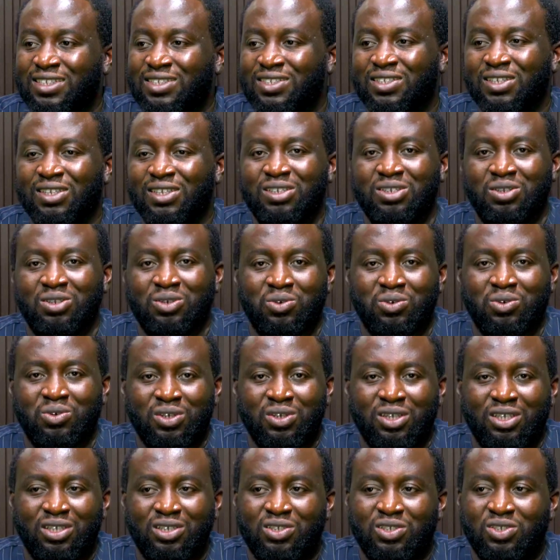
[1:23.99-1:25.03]
in
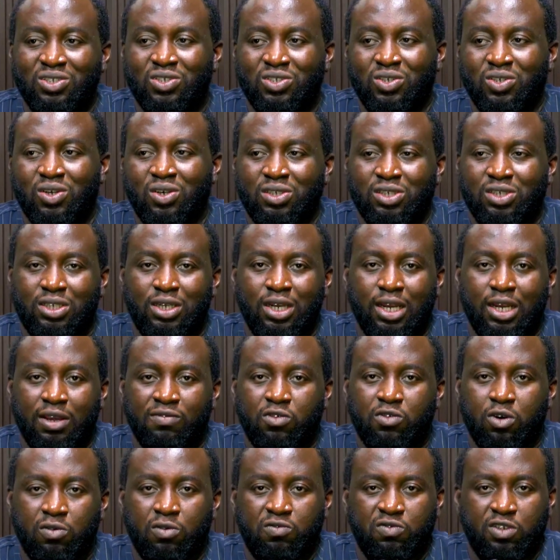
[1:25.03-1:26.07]
such level
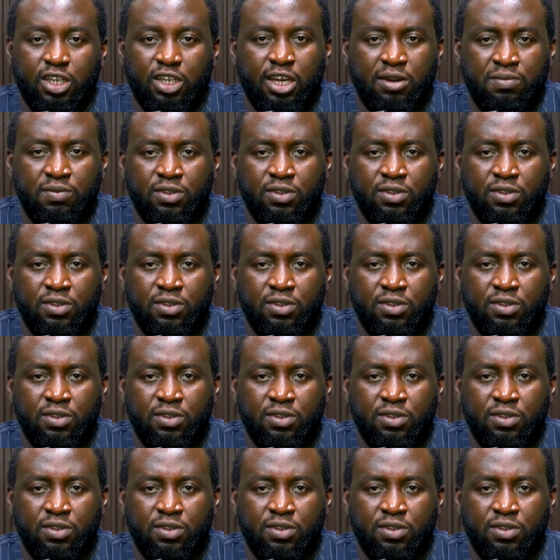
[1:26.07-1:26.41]
of depth